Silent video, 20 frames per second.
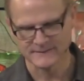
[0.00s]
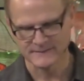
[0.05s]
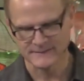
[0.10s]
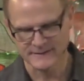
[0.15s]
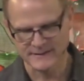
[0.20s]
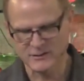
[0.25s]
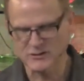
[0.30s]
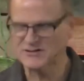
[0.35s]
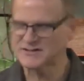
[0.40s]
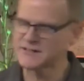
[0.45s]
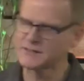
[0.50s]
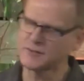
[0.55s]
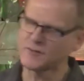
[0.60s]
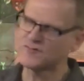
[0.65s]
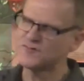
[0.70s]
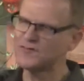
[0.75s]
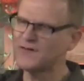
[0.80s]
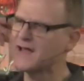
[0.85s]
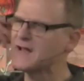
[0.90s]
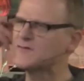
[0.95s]
And you see their
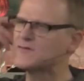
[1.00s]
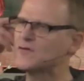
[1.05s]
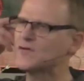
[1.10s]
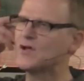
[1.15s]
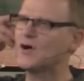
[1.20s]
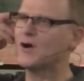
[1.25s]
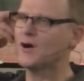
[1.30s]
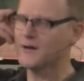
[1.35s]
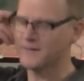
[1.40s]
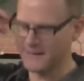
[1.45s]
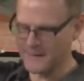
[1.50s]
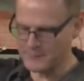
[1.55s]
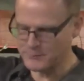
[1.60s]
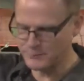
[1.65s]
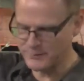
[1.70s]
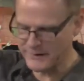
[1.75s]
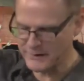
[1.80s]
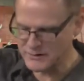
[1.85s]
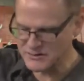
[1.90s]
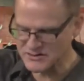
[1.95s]
faithful heart that
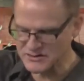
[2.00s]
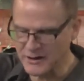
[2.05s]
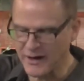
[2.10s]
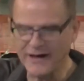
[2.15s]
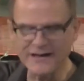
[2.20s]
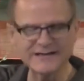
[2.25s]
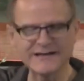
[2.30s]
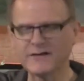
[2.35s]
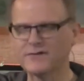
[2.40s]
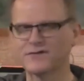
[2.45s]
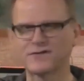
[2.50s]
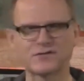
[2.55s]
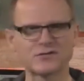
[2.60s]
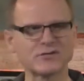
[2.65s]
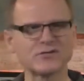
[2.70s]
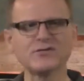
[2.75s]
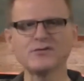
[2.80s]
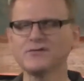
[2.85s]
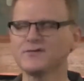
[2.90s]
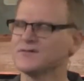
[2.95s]
bears godly
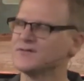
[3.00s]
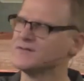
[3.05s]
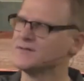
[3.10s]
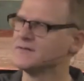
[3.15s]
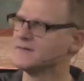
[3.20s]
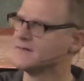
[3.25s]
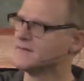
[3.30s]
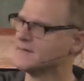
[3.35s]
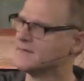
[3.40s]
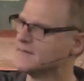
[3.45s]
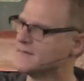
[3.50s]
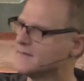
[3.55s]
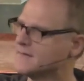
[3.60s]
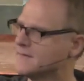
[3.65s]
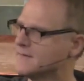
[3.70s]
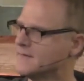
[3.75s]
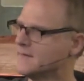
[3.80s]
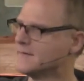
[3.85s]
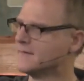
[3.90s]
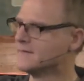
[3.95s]
fruit
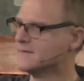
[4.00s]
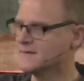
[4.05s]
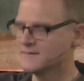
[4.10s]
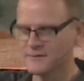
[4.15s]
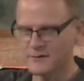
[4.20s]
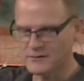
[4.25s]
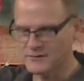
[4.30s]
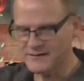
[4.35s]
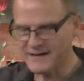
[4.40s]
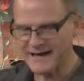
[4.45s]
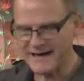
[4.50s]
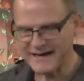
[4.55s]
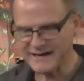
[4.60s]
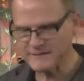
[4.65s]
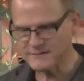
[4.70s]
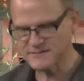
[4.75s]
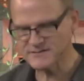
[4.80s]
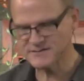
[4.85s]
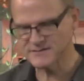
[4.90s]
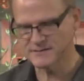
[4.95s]
in their
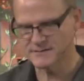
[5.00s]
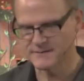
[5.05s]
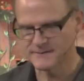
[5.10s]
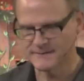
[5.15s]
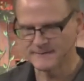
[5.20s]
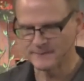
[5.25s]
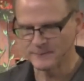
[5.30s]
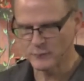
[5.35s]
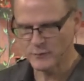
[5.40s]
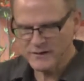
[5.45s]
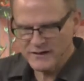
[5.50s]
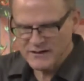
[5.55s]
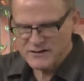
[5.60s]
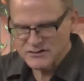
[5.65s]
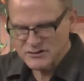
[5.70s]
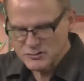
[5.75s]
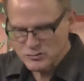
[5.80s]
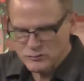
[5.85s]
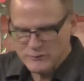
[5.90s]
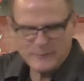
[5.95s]
lives. What a
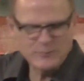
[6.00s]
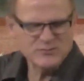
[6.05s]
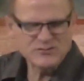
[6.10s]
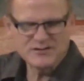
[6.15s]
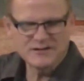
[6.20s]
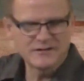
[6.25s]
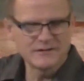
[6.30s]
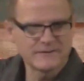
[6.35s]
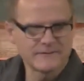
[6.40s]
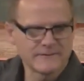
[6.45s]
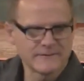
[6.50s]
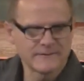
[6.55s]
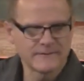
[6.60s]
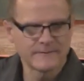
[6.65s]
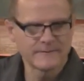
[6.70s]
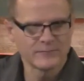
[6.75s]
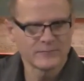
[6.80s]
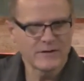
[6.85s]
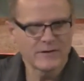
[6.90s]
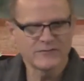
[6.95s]
description
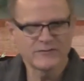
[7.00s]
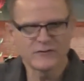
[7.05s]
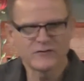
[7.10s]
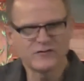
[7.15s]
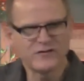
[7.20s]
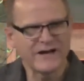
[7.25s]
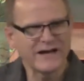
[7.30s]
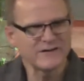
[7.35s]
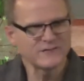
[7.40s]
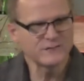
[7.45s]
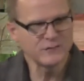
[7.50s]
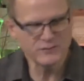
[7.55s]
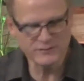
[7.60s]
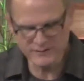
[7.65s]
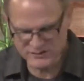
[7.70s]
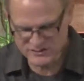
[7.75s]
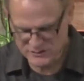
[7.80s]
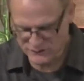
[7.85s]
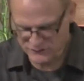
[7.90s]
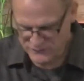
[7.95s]
of their
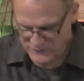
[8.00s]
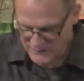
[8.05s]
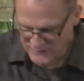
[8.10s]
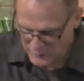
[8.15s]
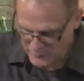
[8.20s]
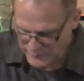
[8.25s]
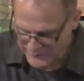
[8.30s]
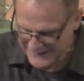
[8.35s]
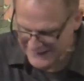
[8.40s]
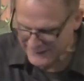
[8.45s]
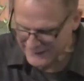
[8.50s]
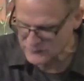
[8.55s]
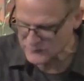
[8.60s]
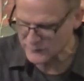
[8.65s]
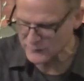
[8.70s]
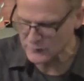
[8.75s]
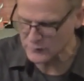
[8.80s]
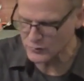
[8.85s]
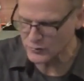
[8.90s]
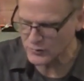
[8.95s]
faithfulness, their following after
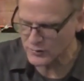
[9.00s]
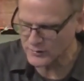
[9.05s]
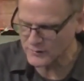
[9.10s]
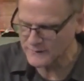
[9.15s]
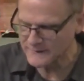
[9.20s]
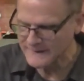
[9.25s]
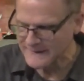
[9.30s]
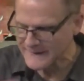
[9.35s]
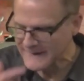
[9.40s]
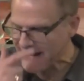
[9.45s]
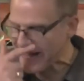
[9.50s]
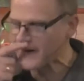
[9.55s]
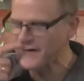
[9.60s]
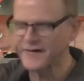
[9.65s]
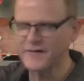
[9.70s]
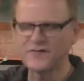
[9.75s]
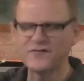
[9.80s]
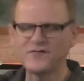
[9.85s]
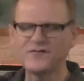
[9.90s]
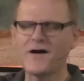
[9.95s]
the Lord, how
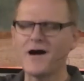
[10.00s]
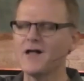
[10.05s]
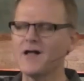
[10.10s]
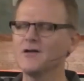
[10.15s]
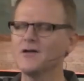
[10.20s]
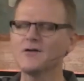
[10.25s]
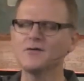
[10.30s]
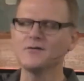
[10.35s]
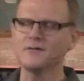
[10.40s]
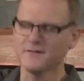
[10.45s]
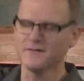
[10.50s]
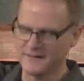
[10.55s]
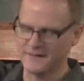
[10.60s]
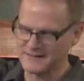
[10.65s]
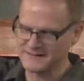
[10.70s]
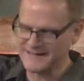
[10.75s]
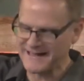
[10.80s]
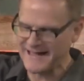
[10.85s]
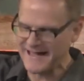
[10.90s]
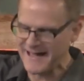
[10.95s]
they follow the
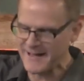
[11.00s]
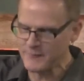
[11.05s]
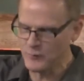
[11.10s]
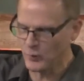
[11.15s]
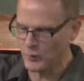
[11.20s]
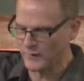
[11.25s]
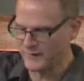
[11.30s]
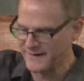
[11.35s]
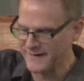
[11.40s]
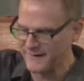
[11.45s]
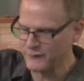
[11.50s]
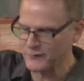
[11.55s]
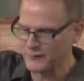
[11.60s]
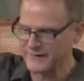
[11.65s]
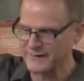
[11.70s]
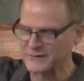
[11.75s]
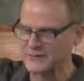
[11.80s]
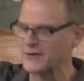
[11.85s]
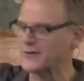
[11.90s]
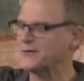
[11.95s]
Lamb wherever He
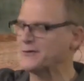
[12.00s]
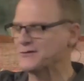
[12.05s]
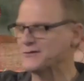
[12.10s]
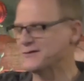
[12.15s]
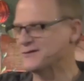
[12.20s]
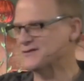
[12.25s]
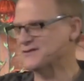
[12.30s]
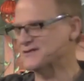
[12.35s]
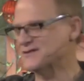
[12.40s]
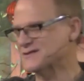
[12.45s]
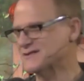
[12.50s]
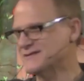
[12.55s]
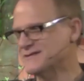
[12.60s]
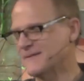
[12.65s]
goes.